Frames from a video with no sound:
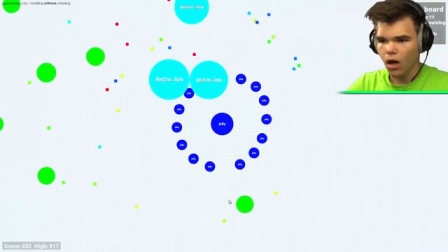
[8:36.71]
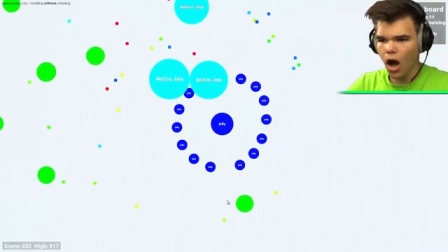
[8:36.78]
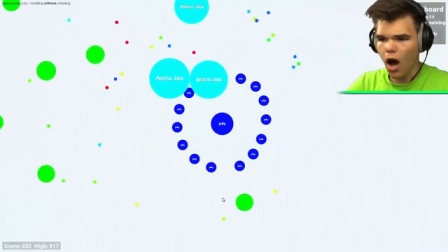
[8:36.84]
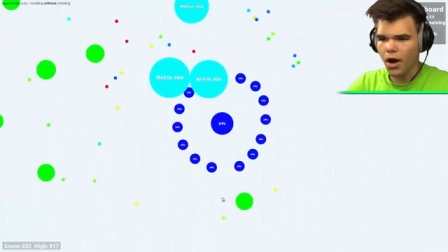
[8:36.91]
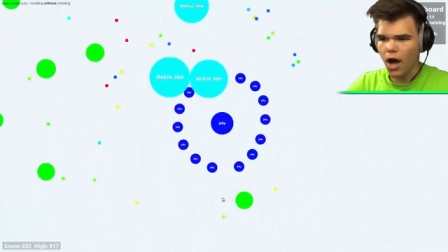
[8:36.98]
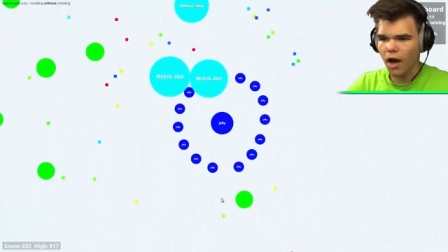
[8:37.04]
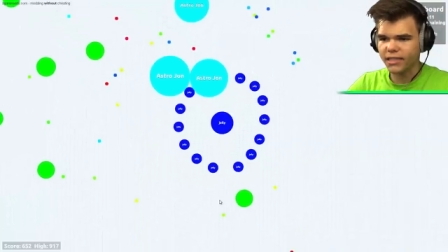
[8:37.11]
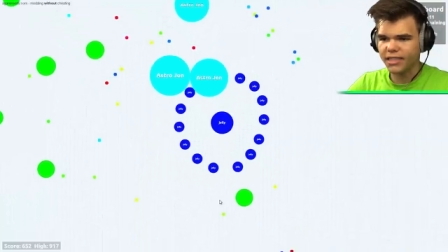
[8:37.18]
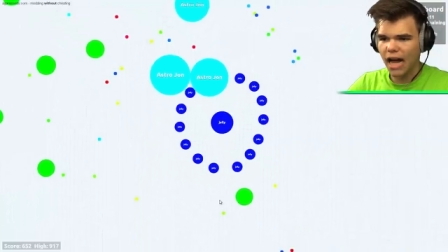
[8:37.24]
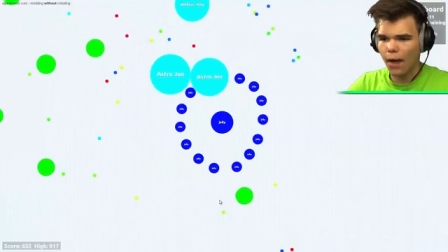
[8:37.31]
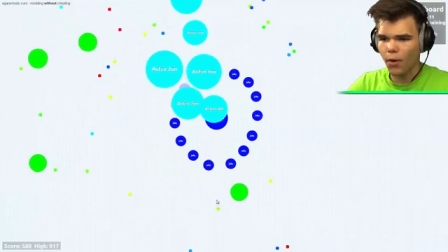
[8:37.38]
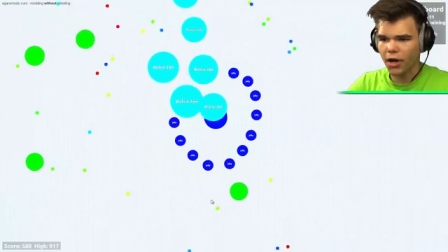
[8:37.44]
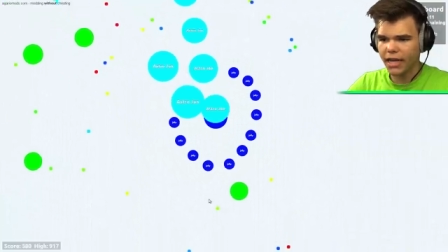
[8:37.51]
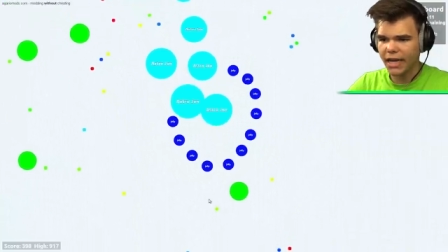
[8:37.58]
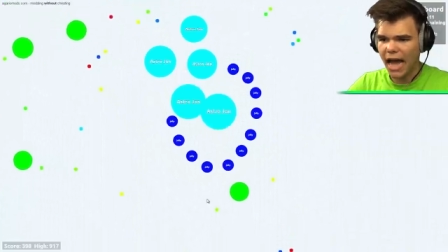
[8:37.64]
Oh no, it's
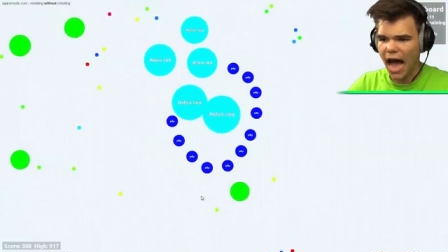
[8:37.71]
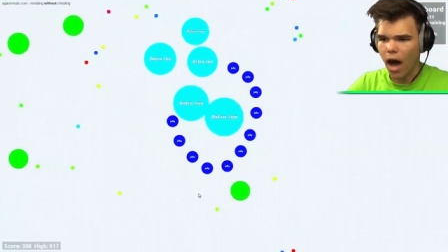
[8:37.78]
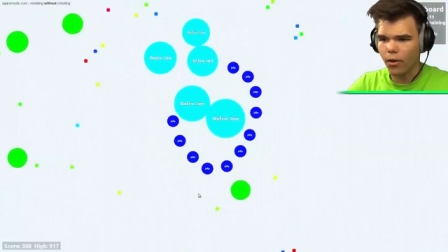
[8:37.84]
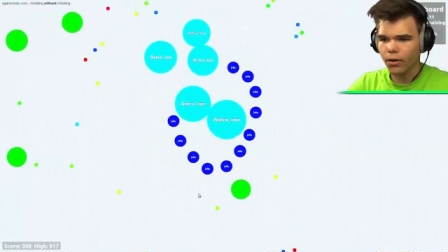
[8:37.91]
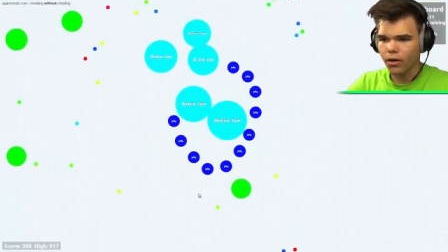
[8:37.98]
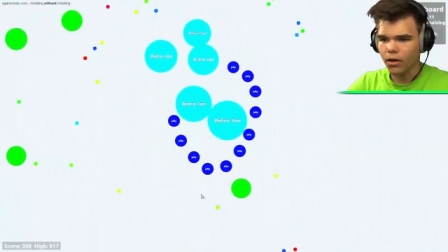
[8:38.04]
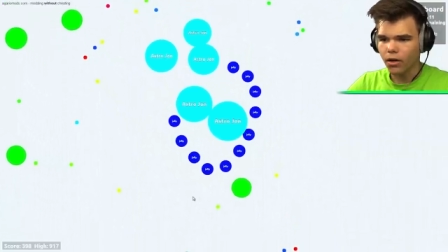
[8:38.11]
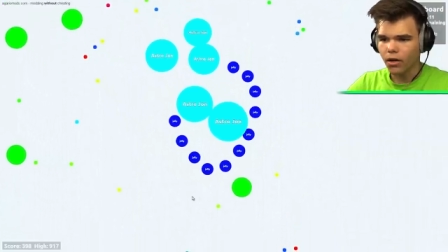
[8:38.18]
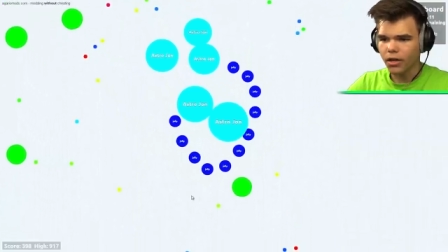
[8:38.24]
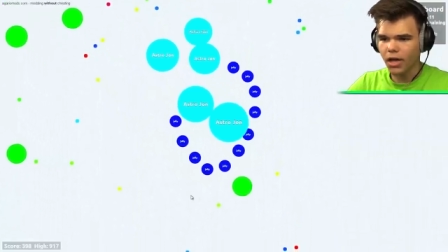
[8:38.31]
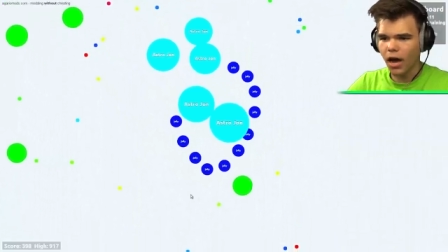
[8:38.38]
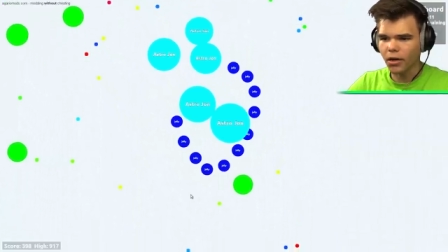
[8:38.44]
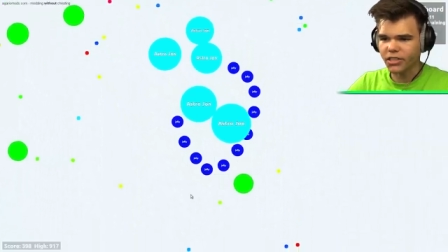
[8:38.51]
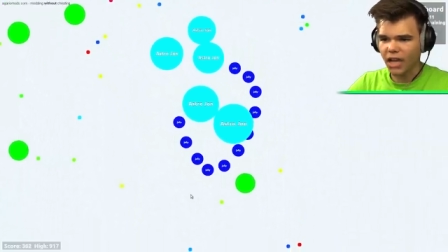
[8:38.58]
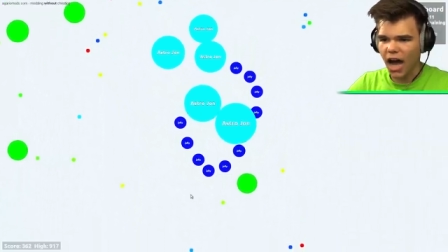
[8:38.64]
not working out.
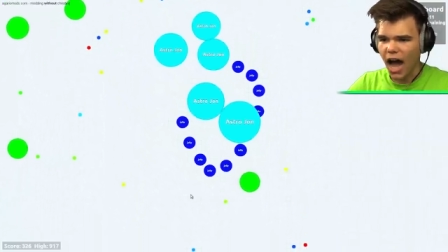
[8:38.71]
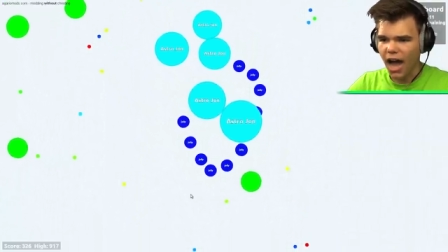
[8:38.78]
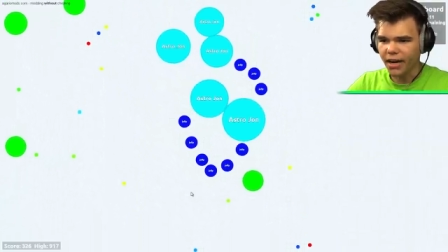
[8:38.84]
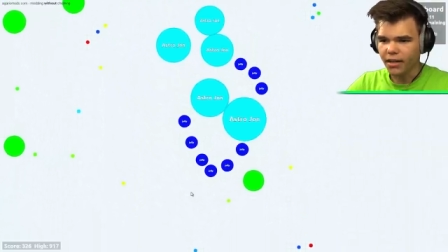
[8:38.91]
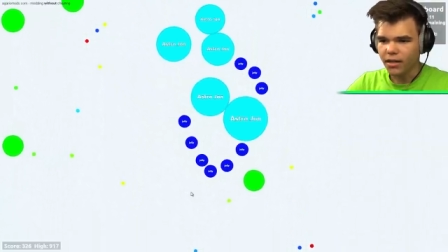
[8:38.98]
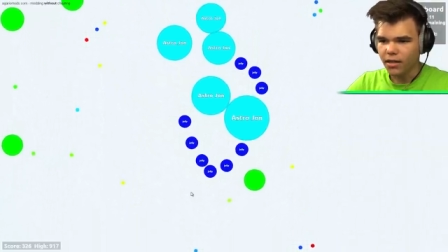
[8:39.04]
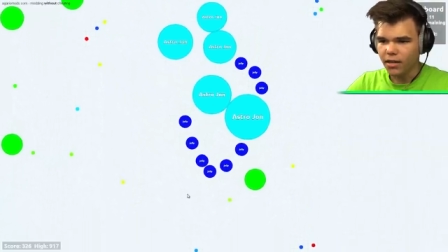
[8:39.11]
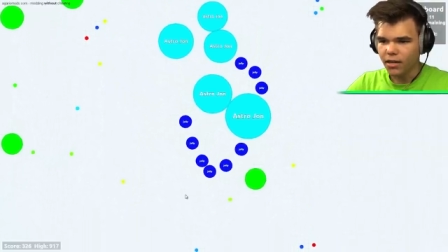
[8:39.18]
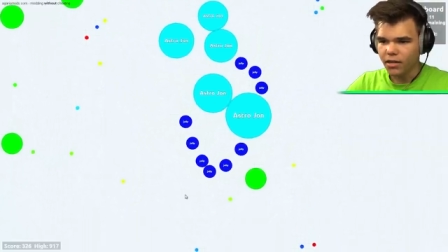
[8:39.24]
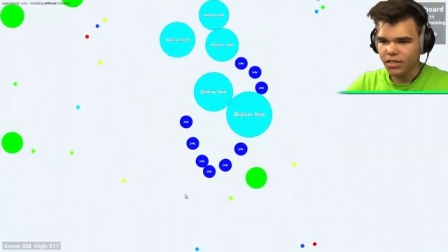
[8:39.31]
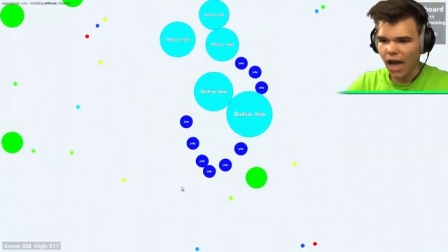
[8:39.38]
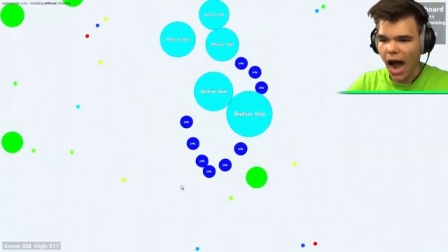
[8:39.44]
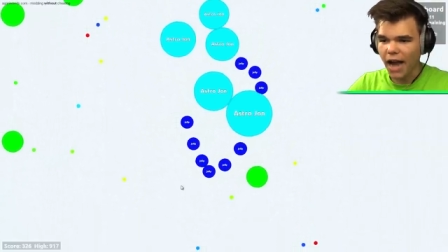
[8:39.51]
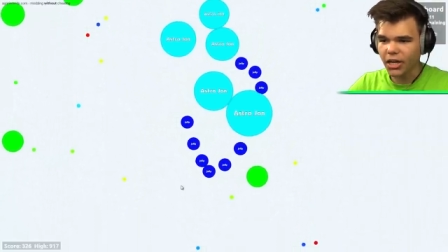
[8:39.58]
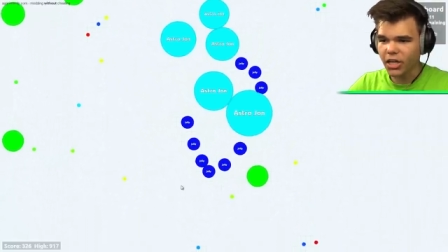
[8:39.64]
No, John.
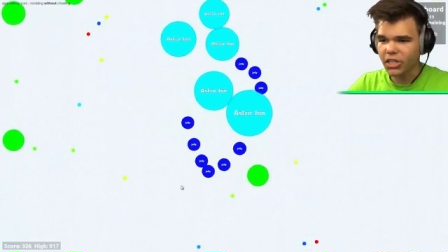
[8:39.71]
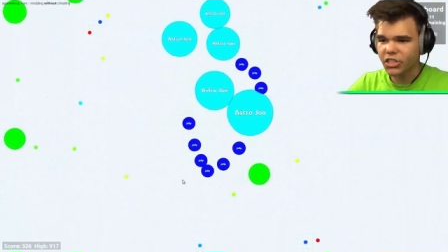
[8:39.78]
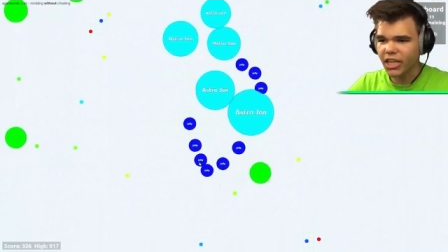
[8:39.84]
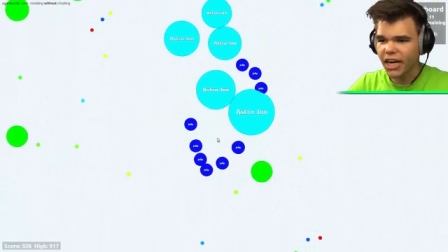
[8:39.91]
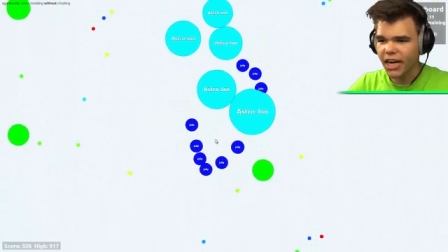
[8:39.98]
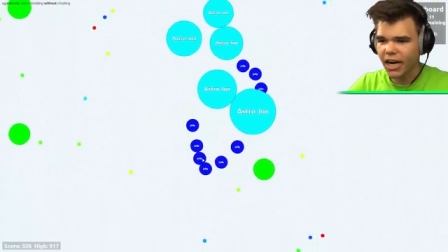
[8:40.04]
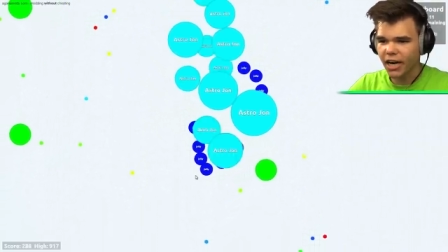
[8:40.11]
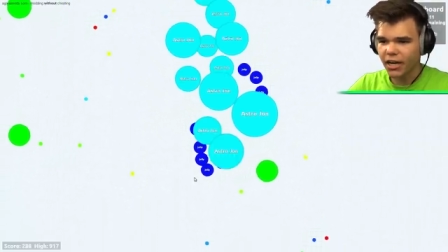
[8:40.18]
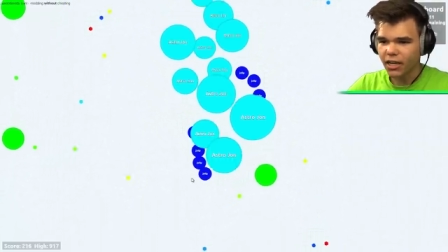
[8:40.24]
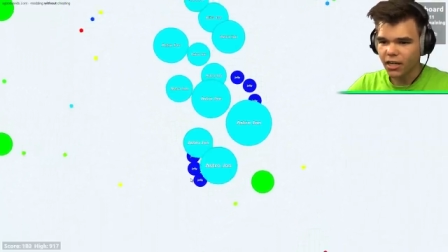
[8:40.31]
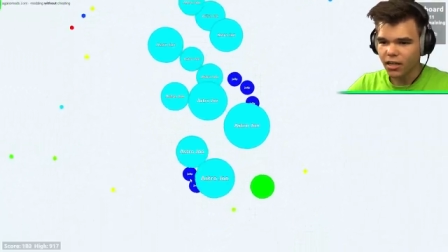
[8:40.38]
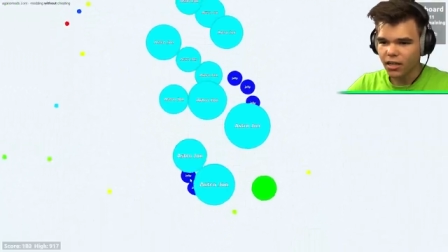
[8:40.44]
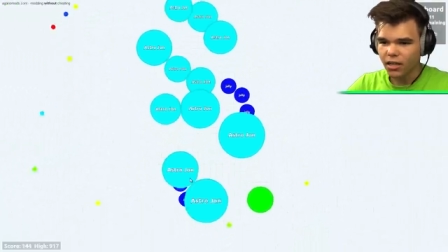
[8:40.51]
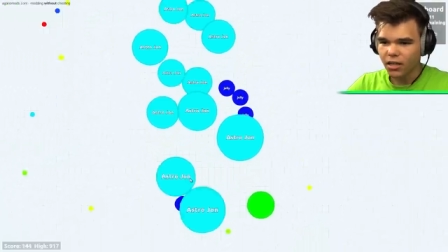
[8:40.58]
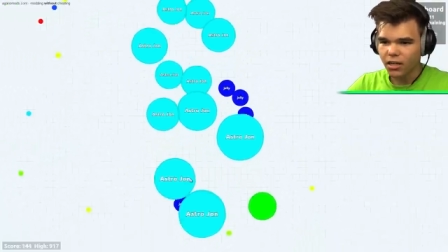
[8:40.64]
John, you're a cheater.
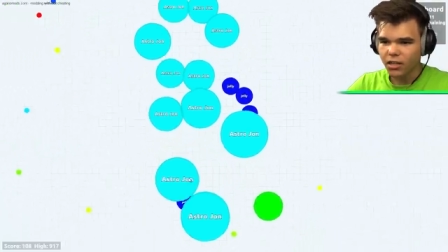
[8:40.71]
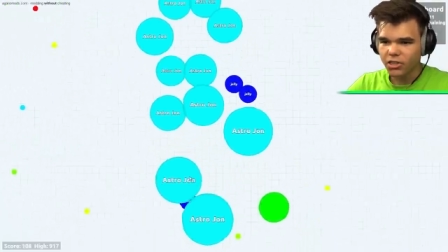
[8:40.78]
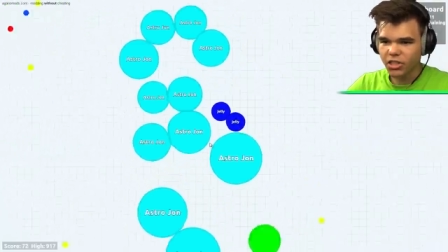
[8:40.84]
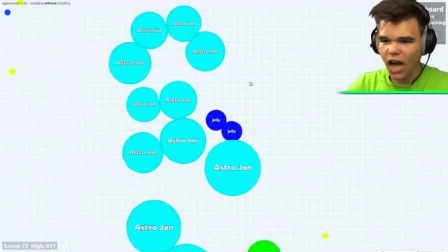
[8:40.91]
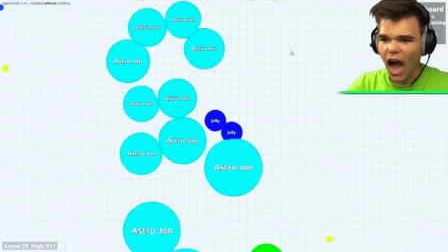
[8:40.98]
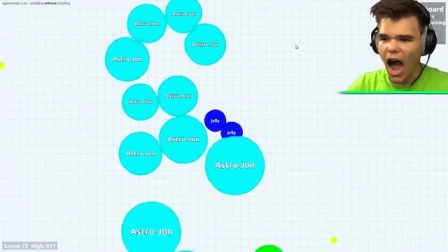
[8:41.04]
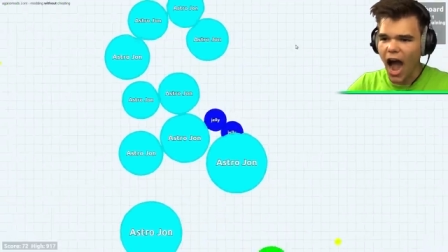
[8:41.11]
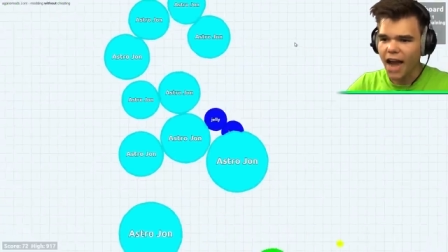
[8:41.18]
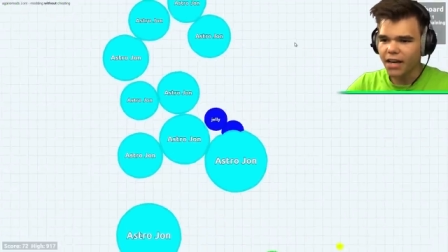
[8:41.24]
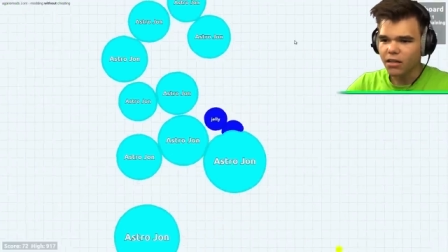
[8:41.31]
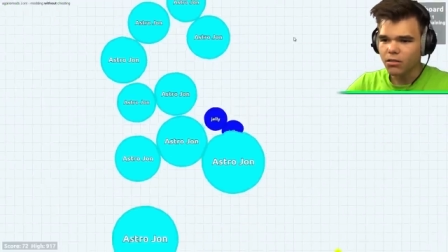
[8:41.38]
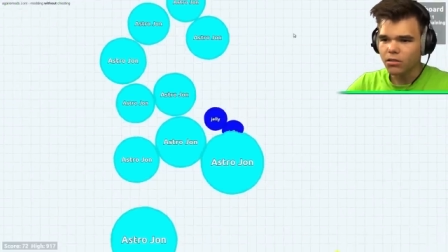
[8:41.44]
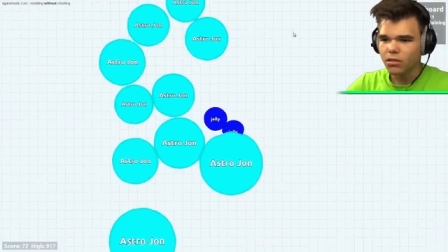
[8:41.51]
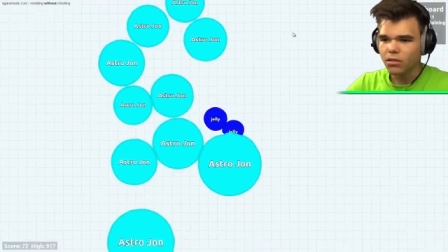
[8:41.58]
John!